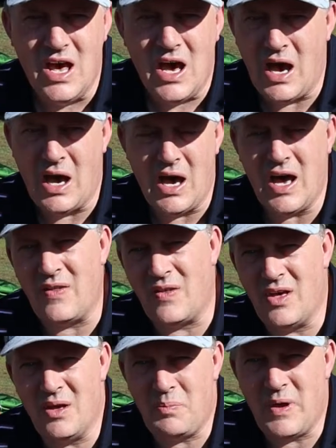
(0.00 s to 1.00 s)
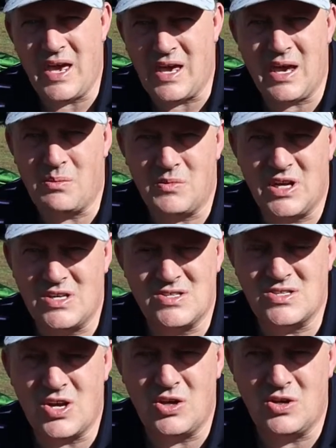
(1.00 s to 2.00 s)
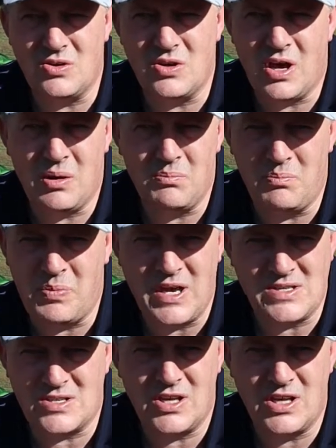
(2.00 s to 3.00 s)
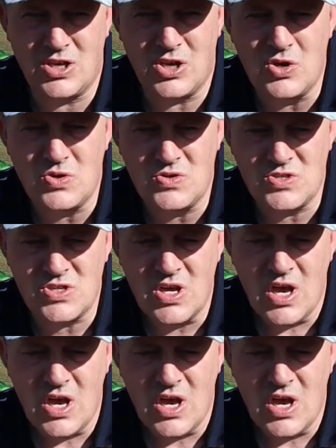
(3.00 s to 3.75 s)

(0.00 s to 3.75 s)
other pack companies don't basically use.